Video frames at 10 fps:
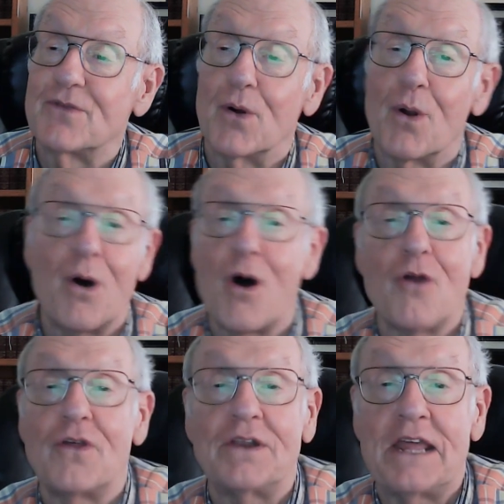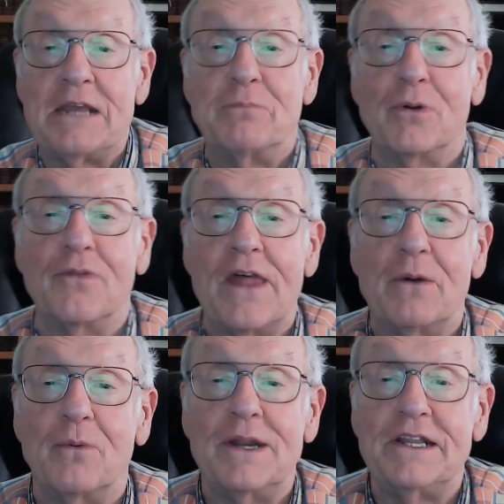for all the labor
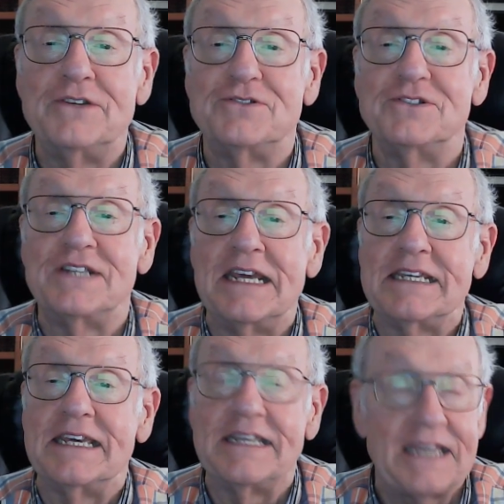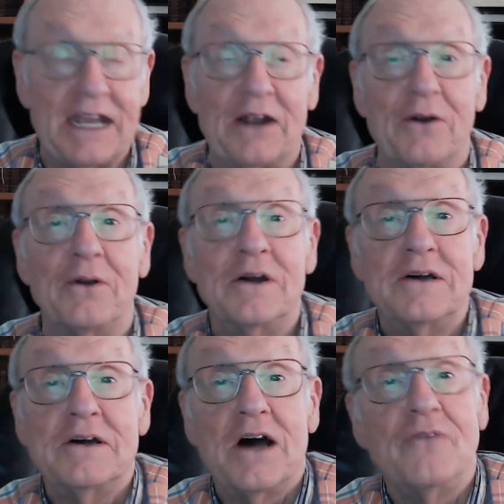that went into taking care
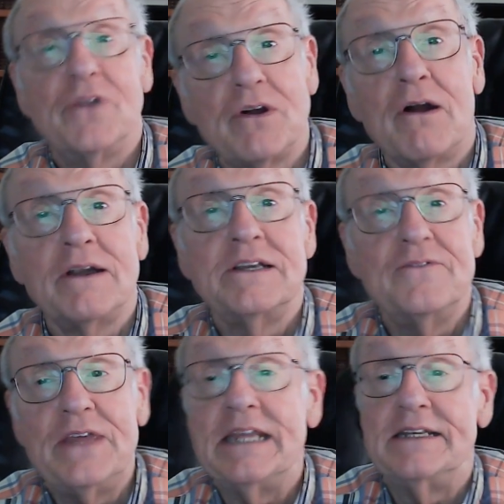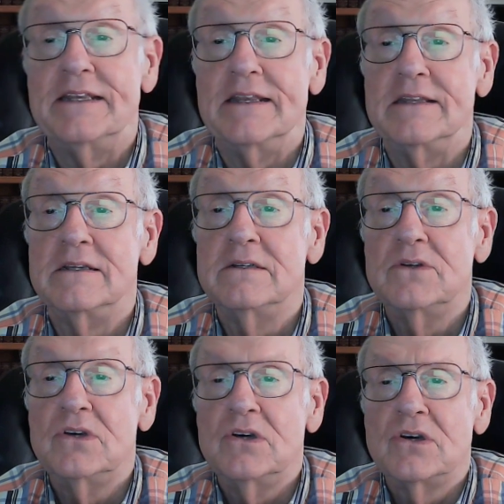of the Garden of Eden.
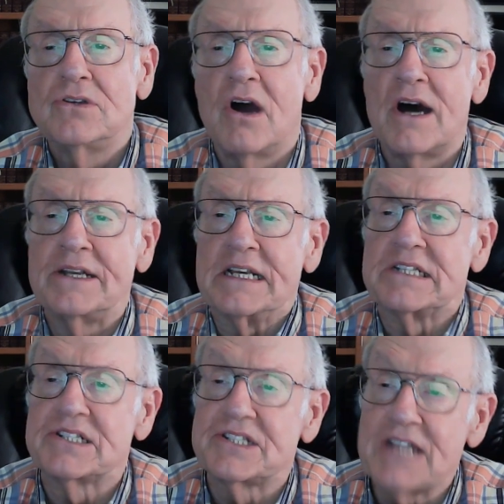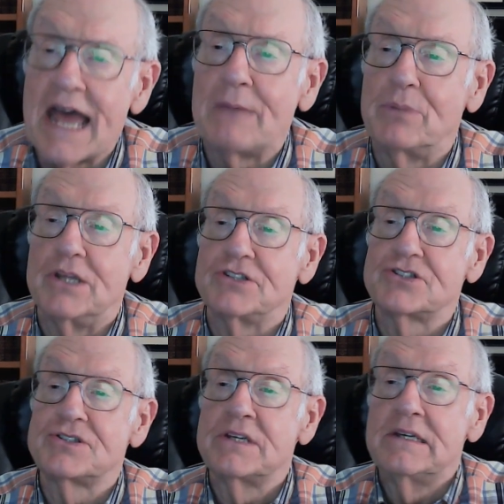God
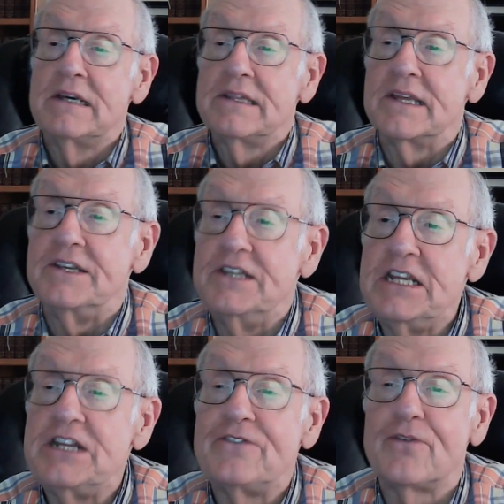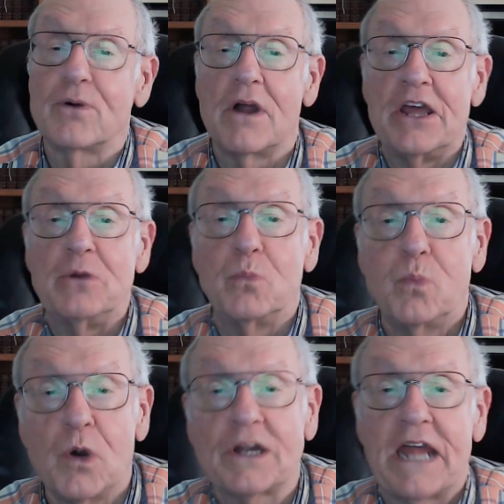established the need for a
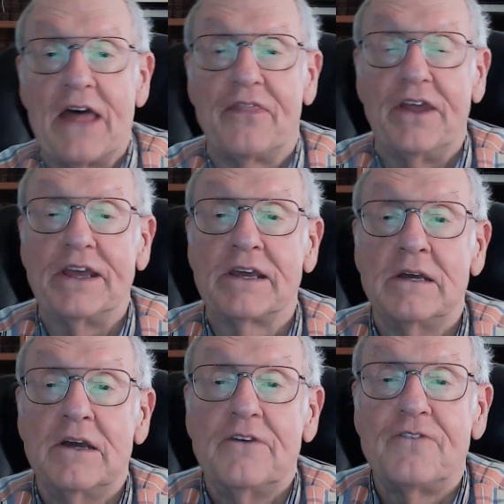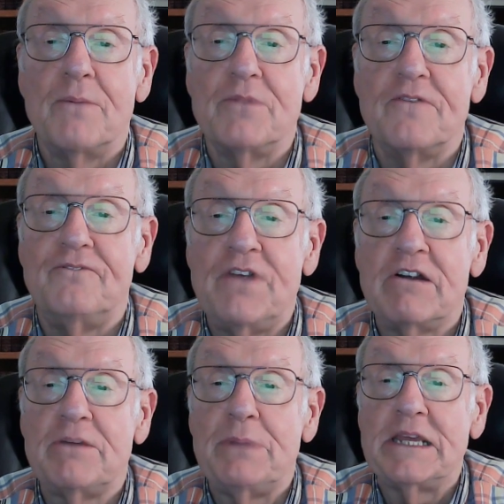work ethic from the
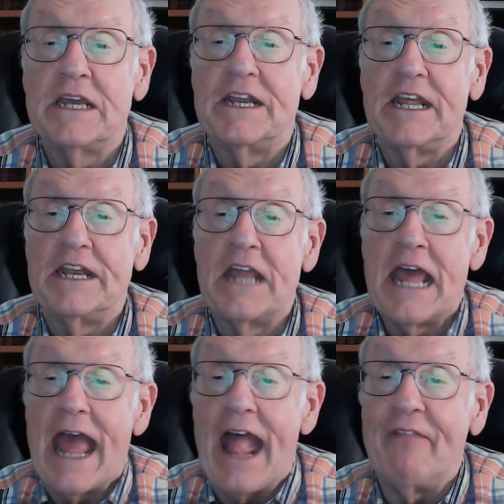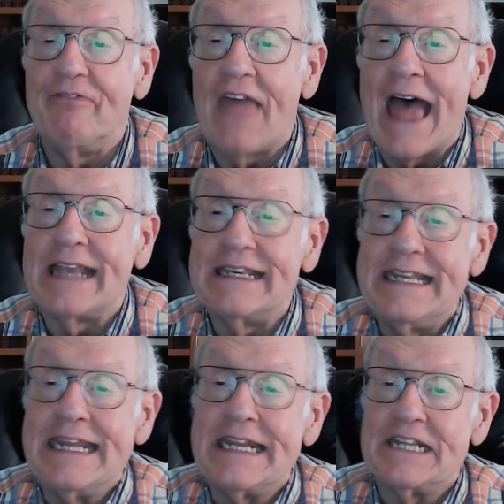very beginning, and that
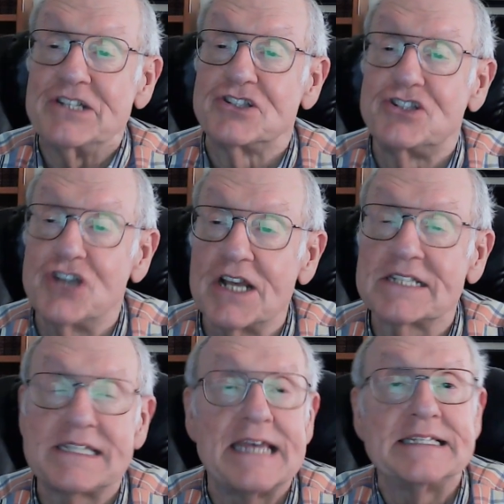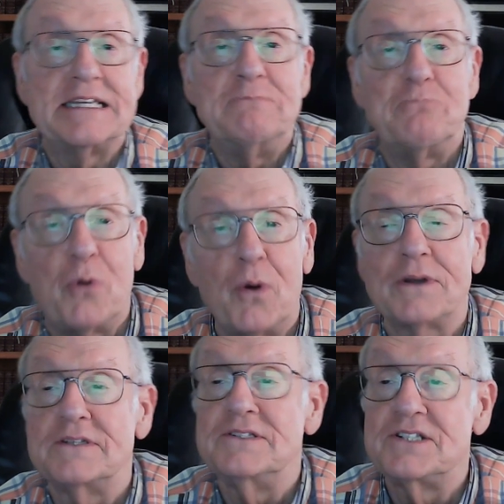need is just as
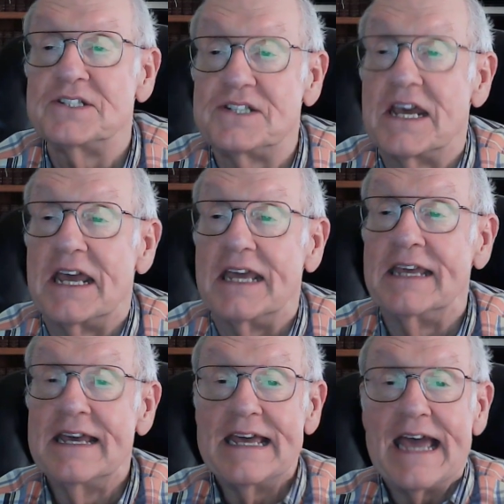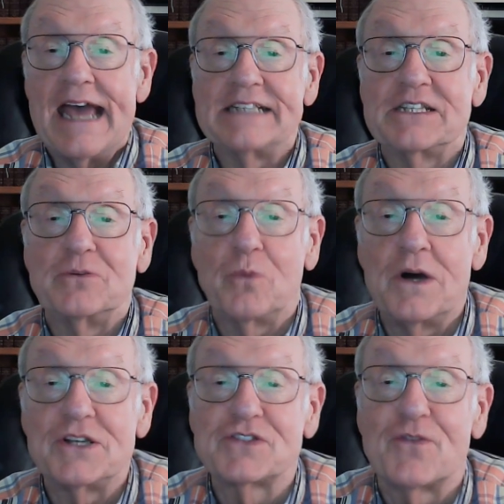important today as it
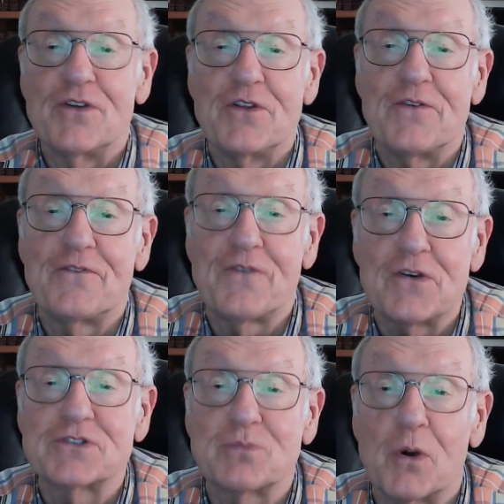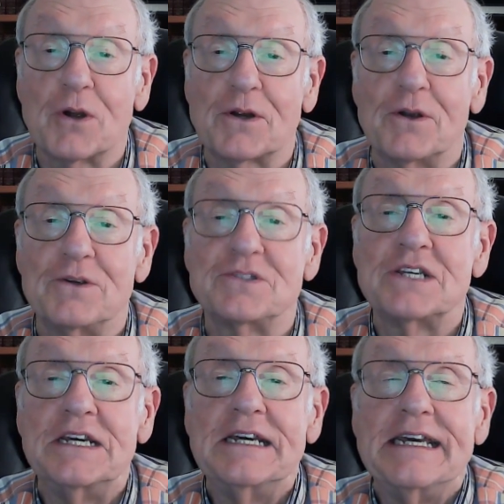was for the first workers
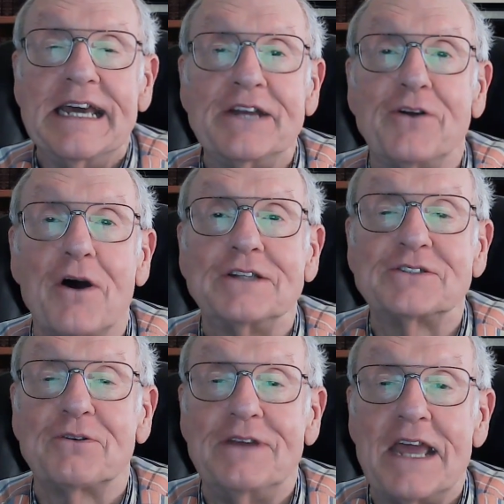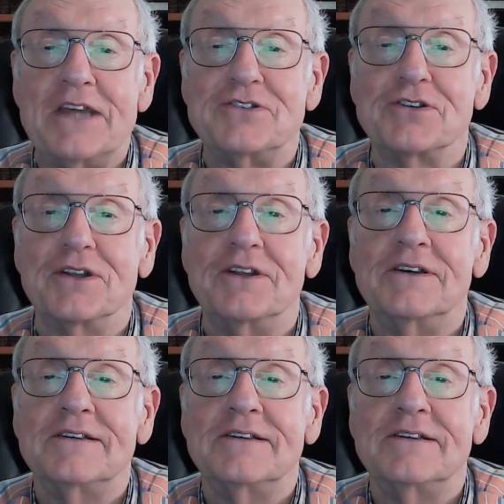in God's creation.